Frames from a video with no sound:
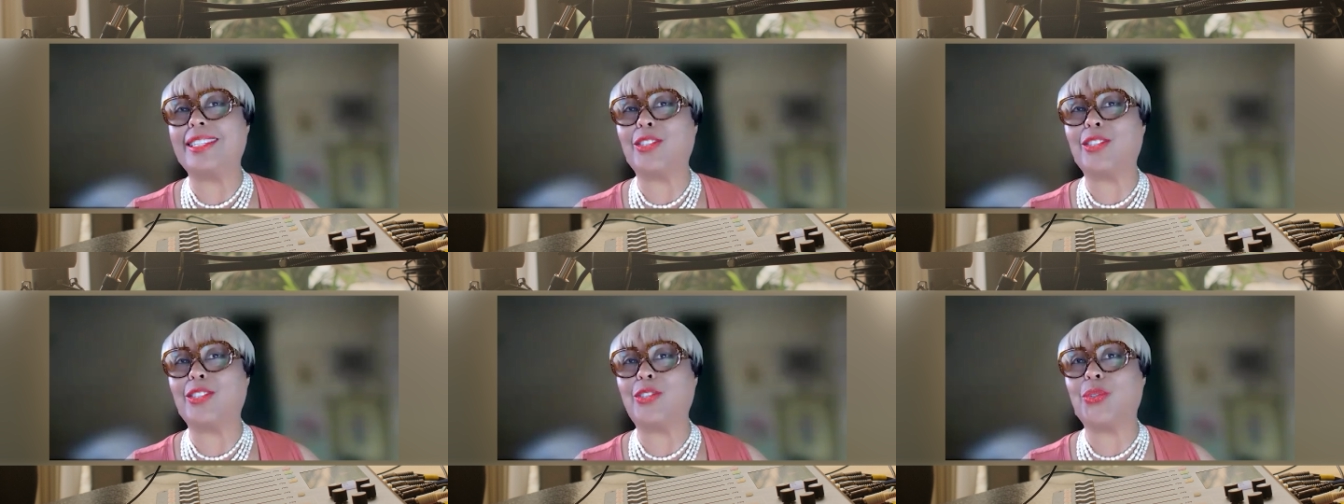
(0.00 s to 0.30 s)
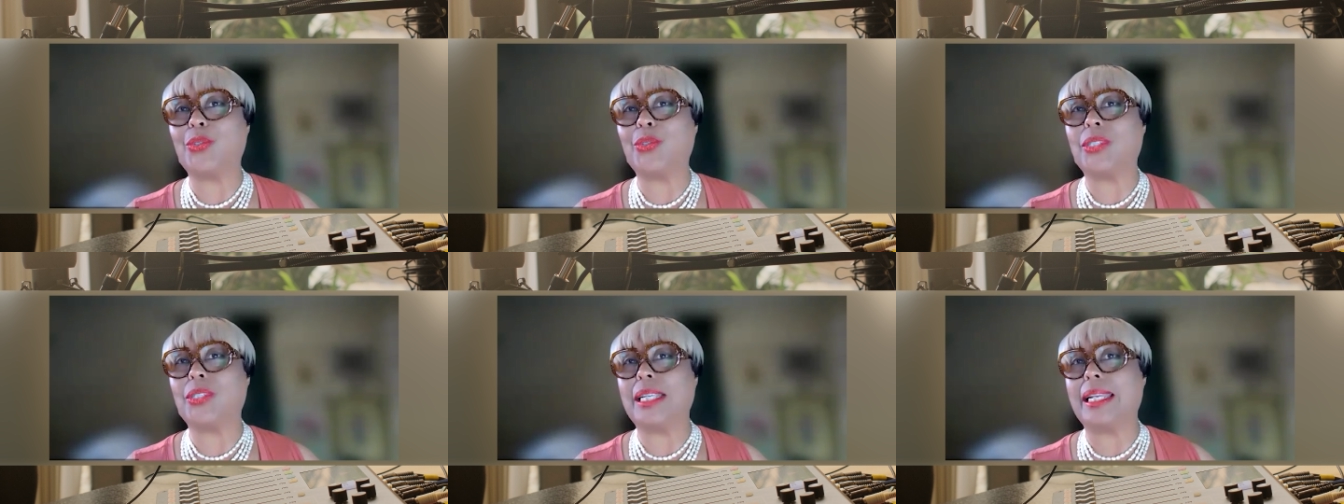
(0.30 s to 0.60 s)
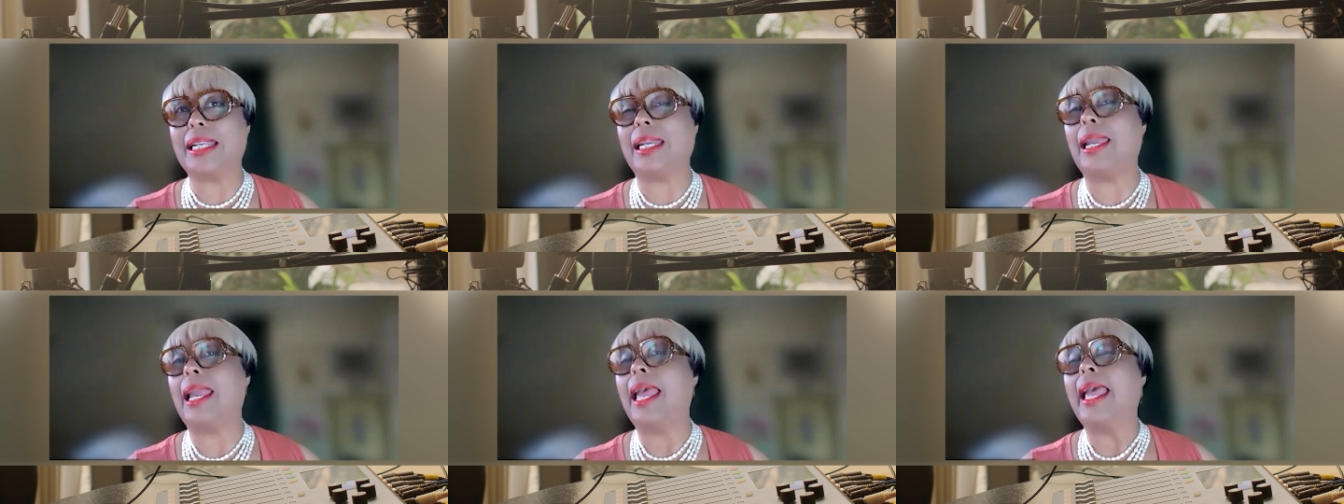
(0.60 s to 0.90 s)
sister
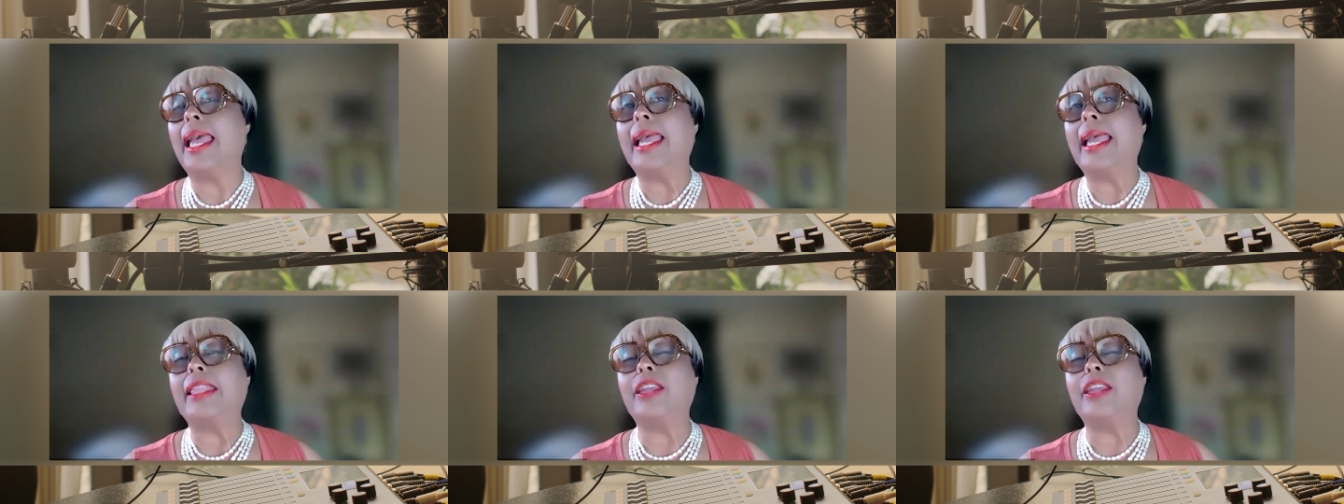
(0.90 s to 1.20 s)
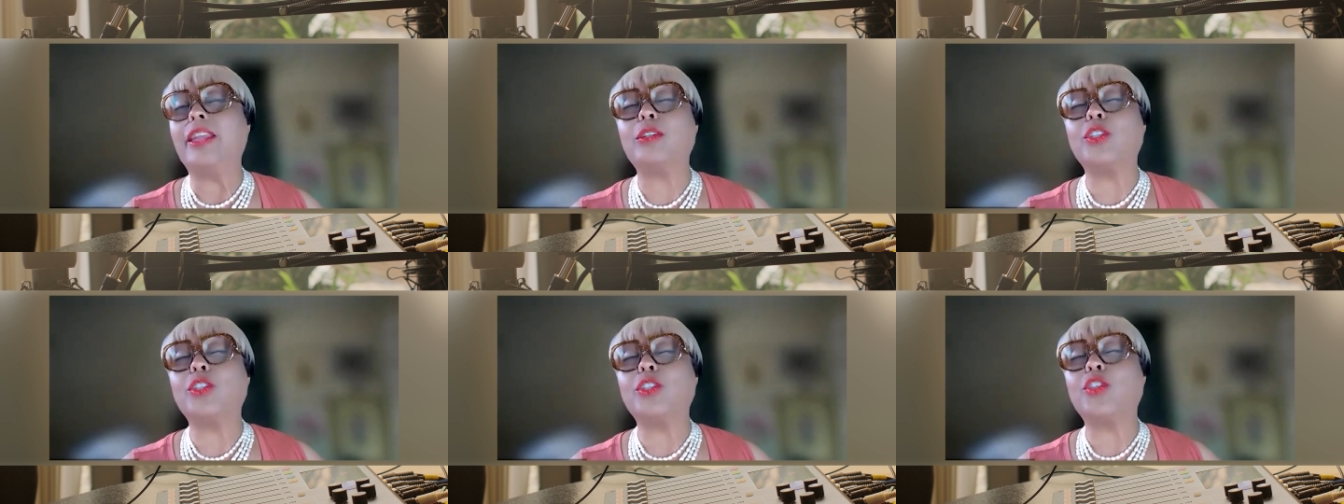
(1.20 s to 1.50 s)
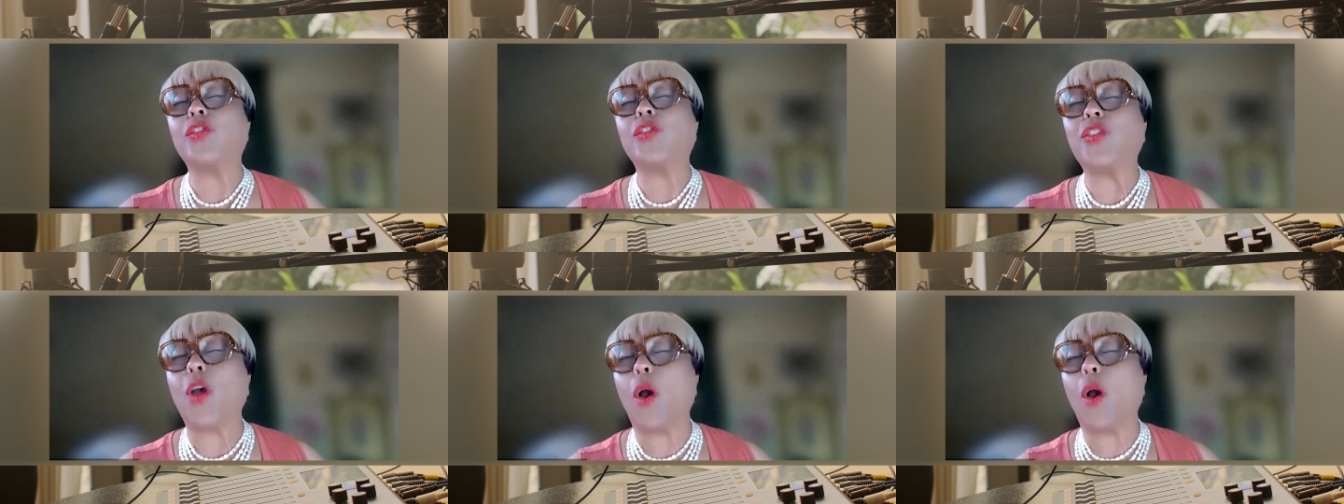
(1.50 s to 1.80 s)
city. There were
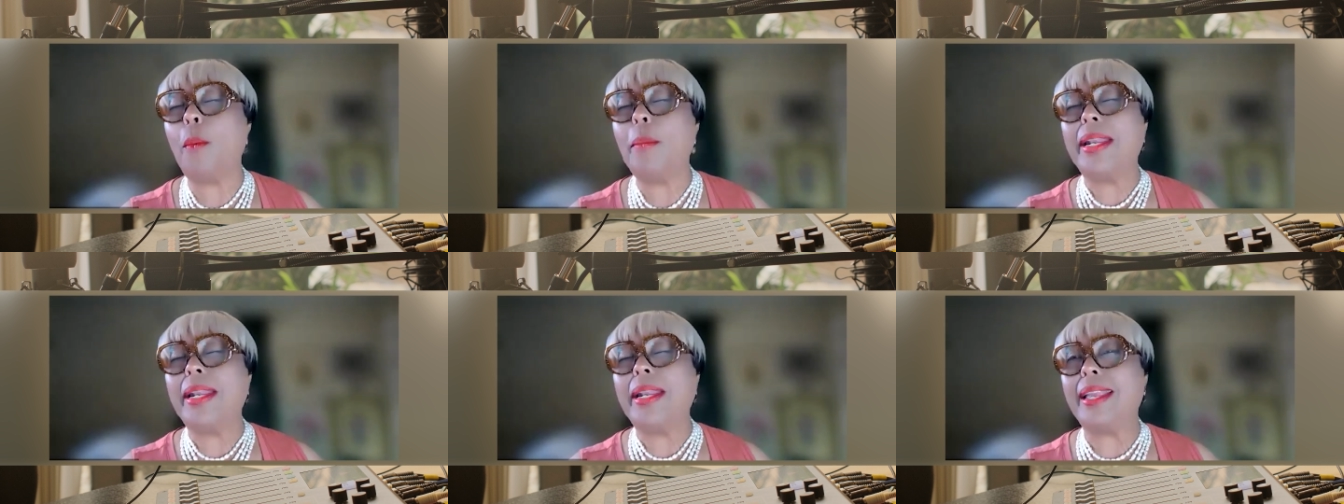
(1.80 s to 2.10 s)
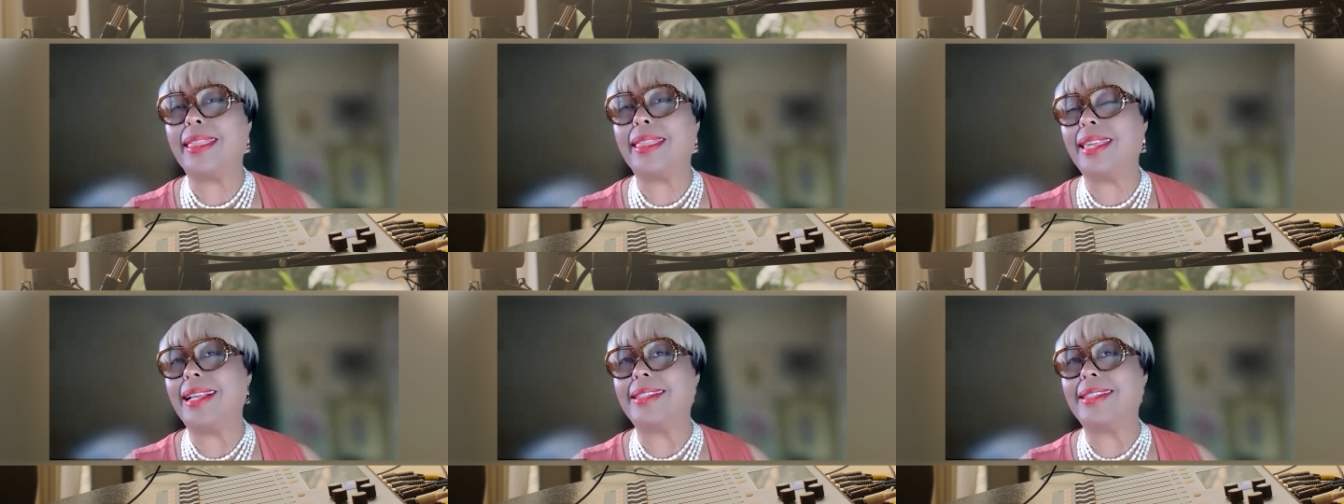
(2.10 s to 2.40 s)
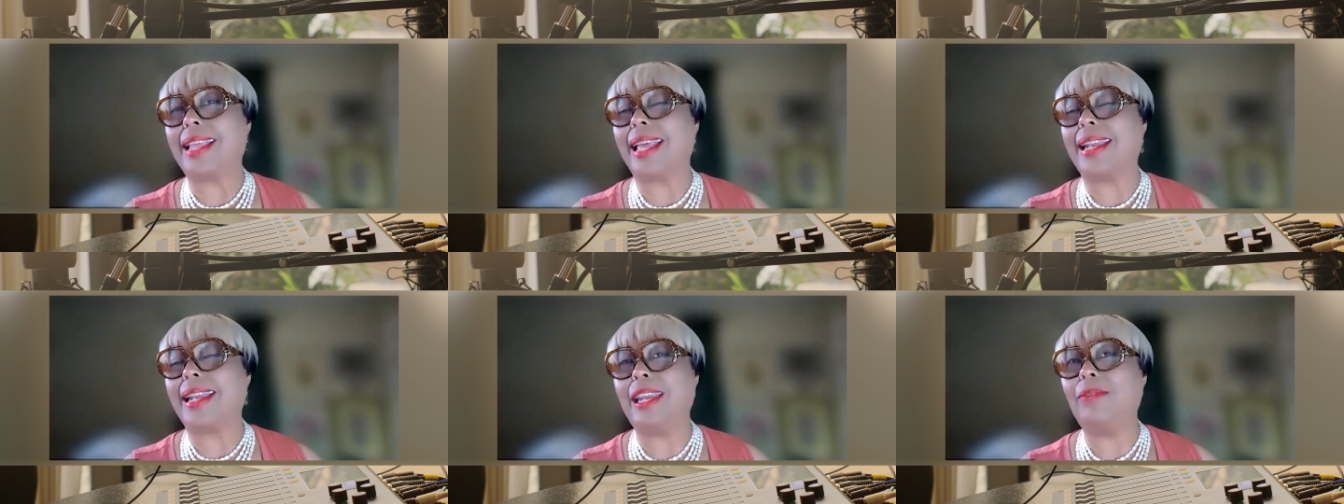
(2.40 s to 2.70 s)
so many
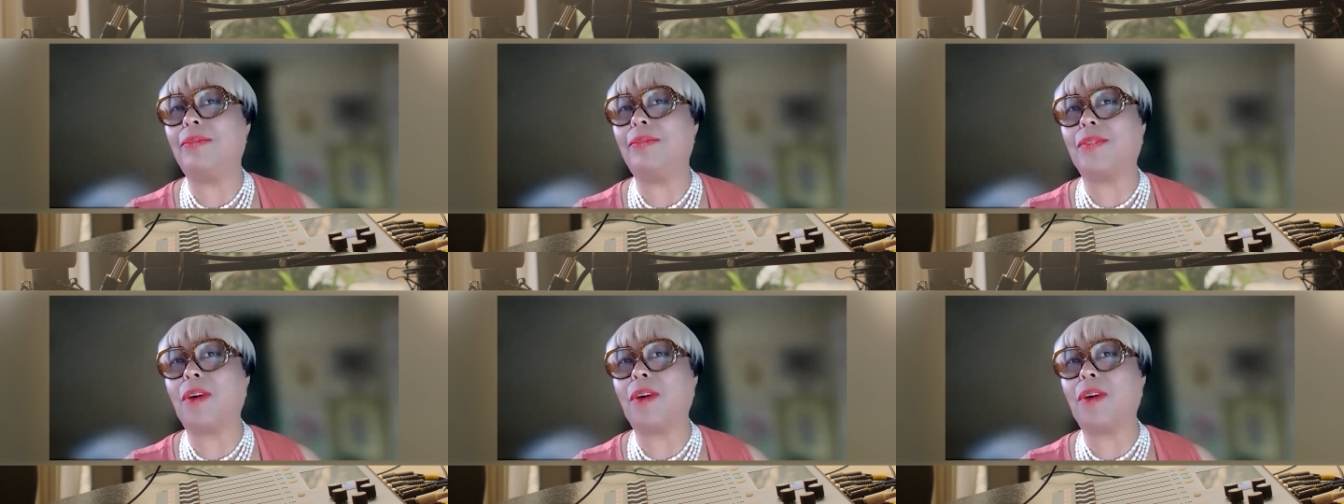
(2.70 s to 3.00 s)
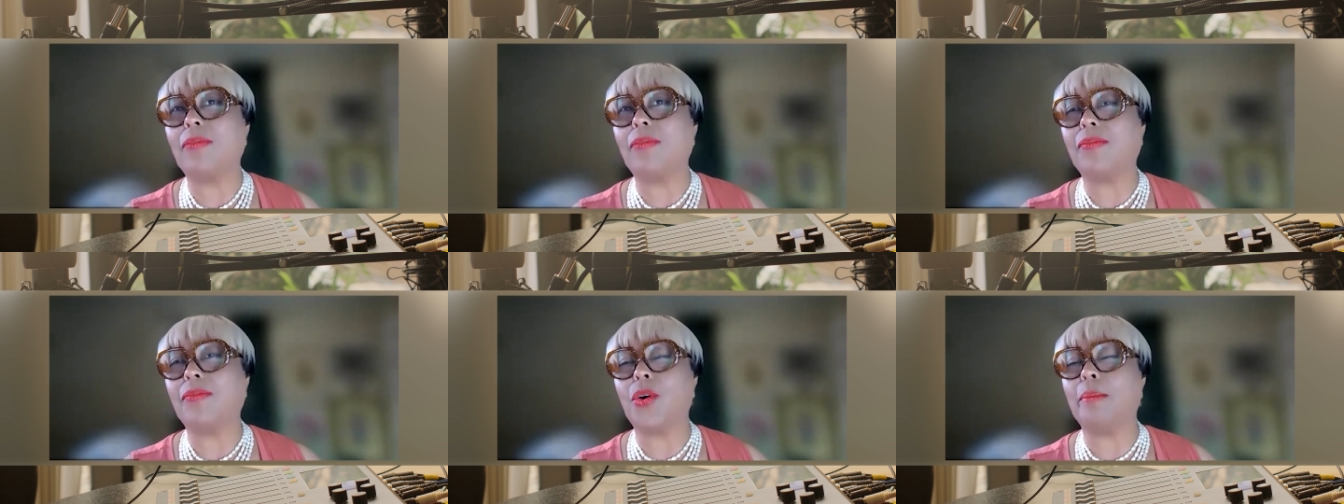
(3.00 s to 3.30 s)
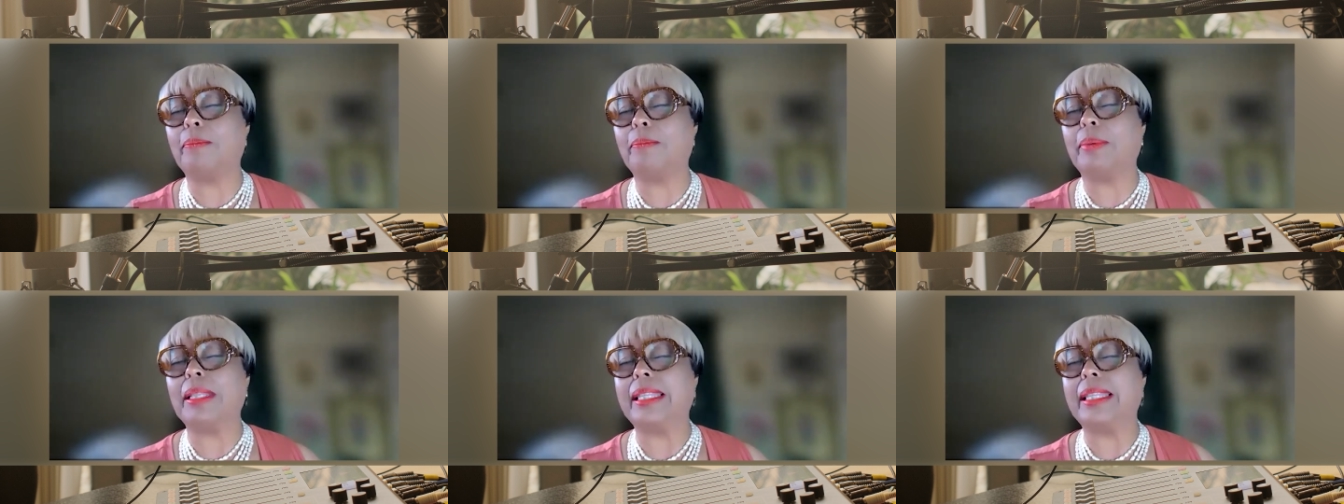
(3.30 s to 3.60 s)
things that he fought for
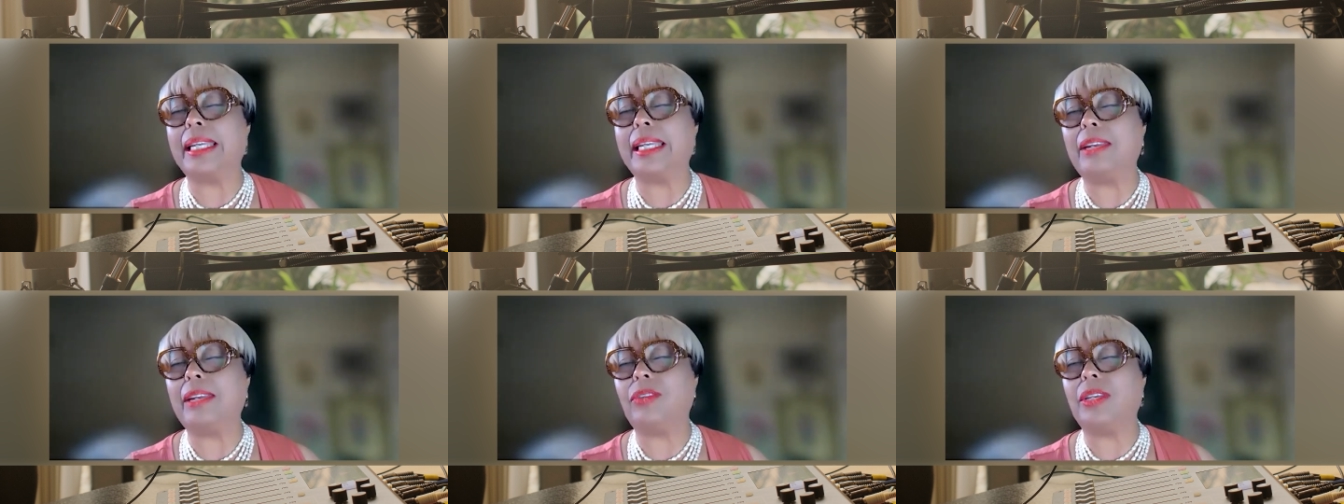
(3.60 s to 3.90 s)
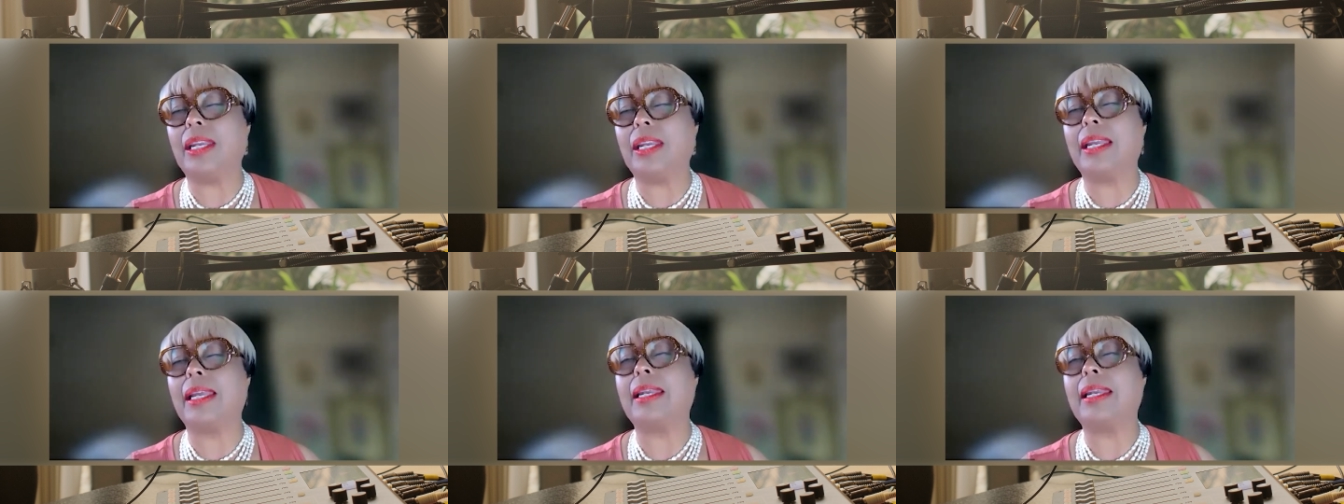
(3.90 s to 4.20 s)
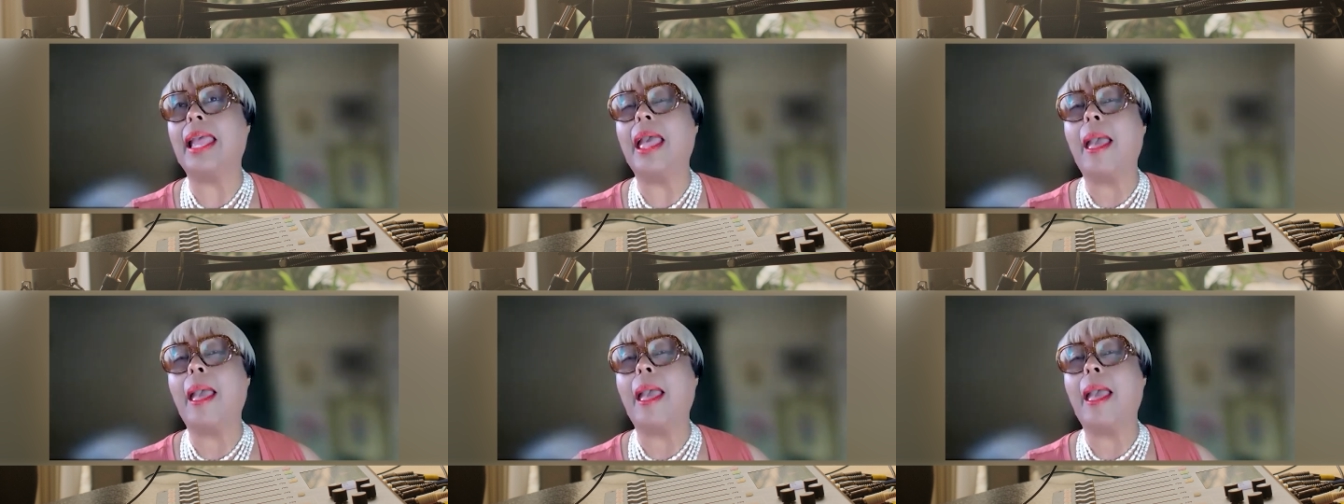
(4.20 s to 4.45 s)
and believed in,